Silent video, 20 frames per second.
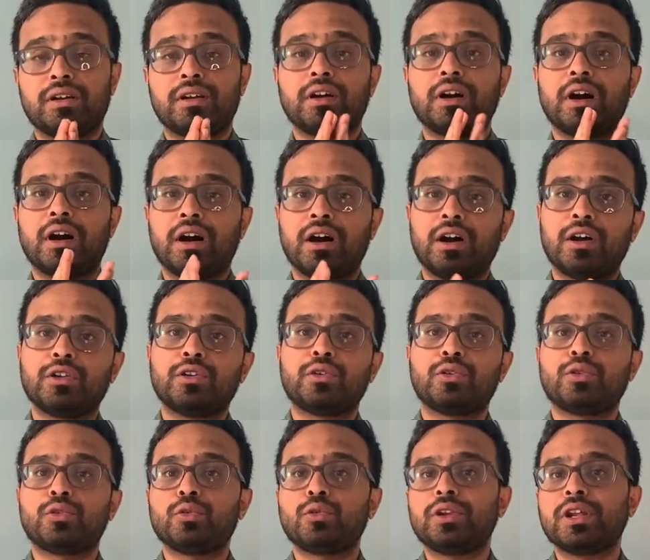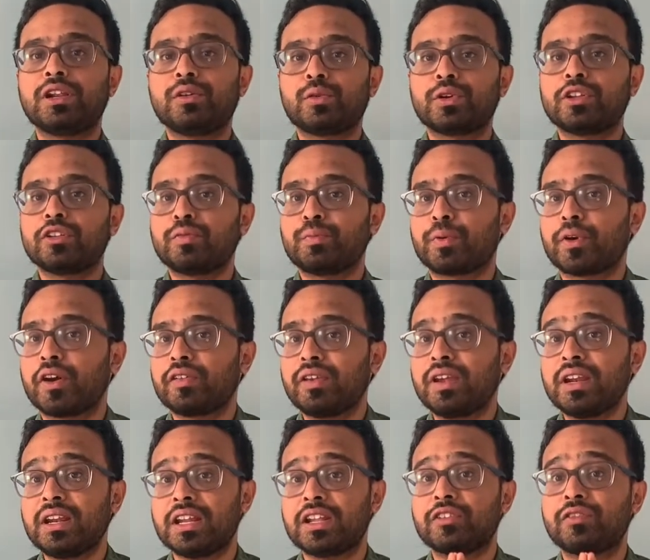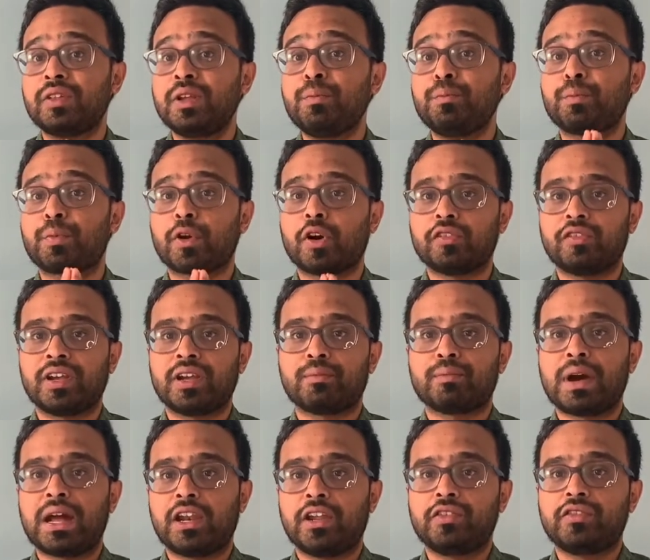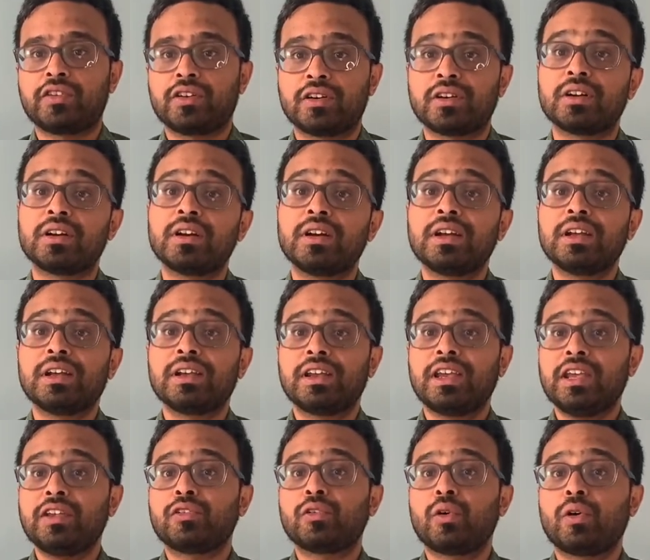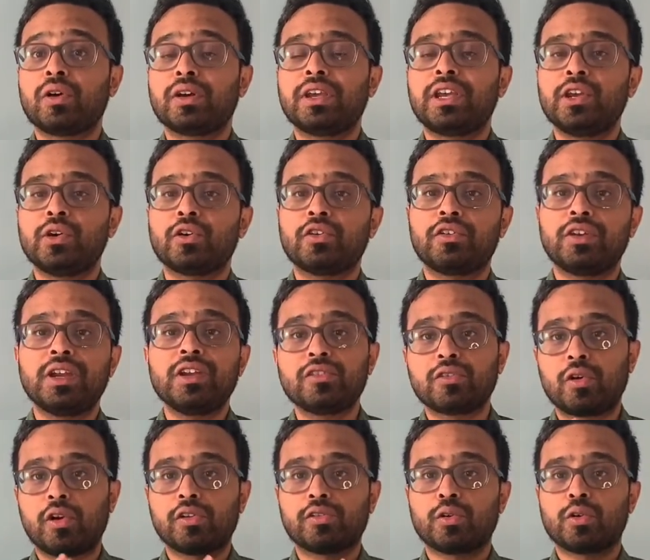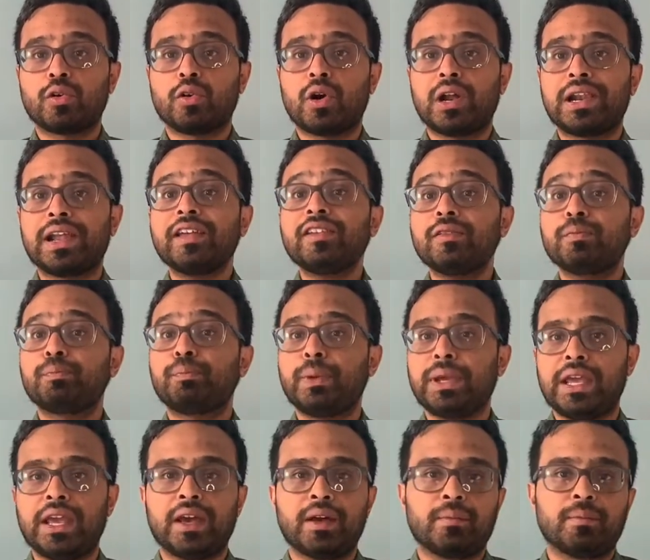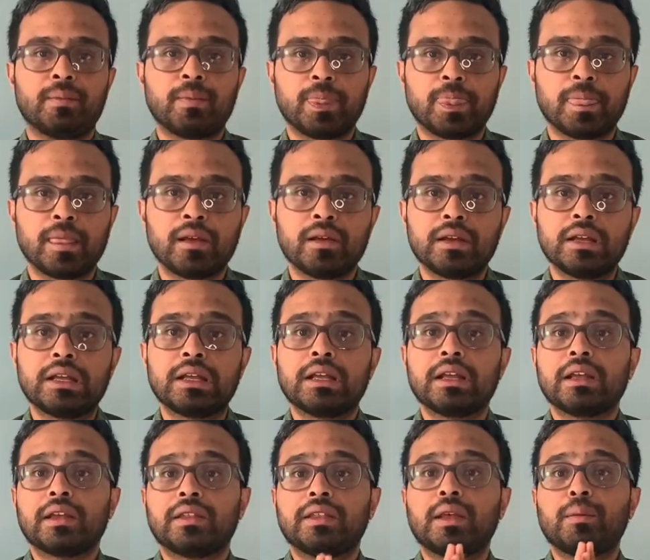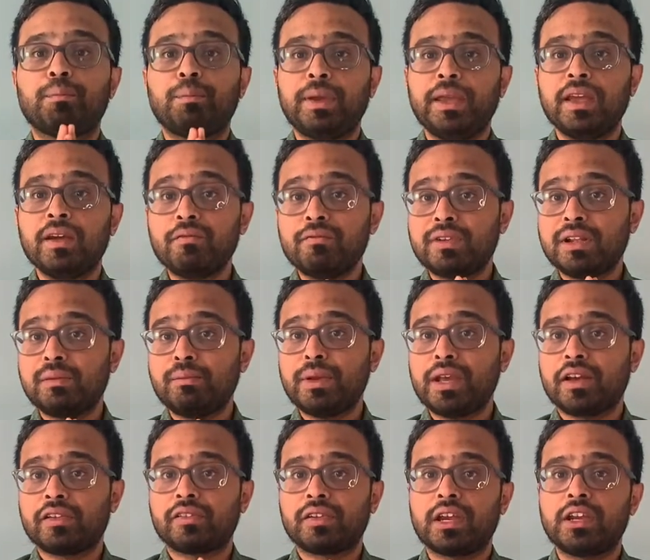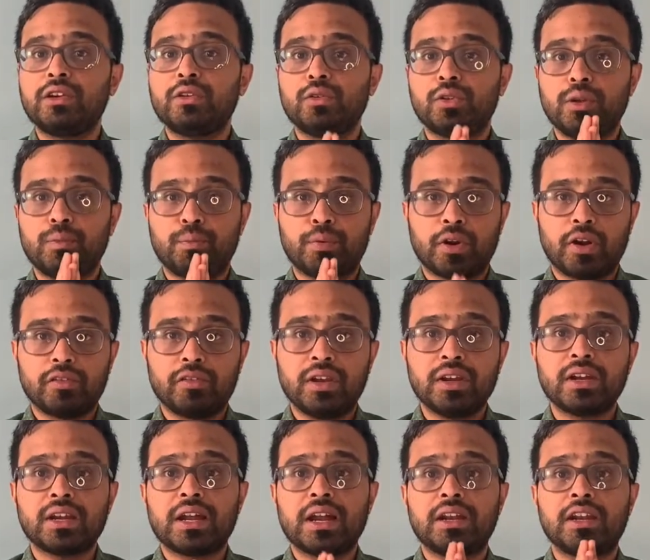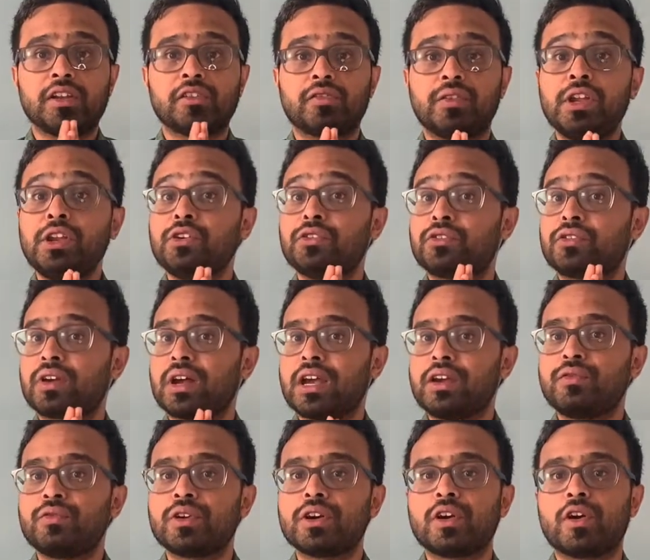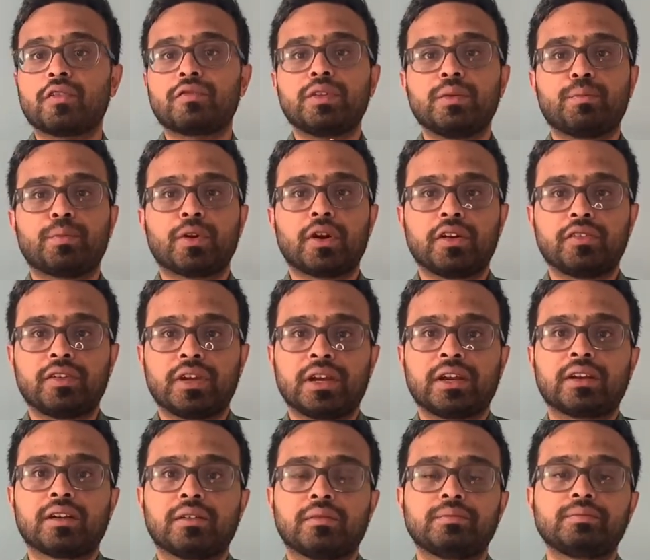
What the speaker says: to deliver this project is the project manager. He or she is also called as PM. The PM will be assigned to the project and is the driver of the project.